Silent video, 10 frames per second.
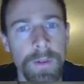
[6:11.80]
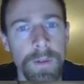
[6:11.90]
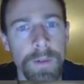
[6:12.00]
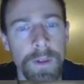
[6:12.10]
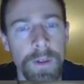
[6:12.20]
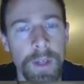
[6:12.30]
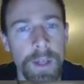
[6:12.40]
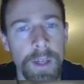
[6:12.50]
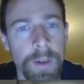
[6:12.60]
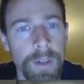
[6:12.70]
Okay, I'm going
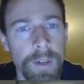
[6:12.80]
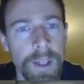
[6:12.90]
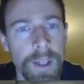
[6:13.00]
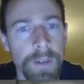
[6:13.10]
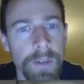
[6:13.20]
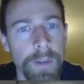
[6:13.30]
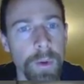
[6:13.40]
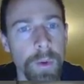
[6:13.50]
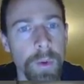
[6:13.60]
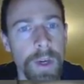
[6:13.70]
to try to get rid of all the
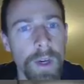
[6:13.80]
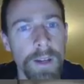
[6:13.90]
white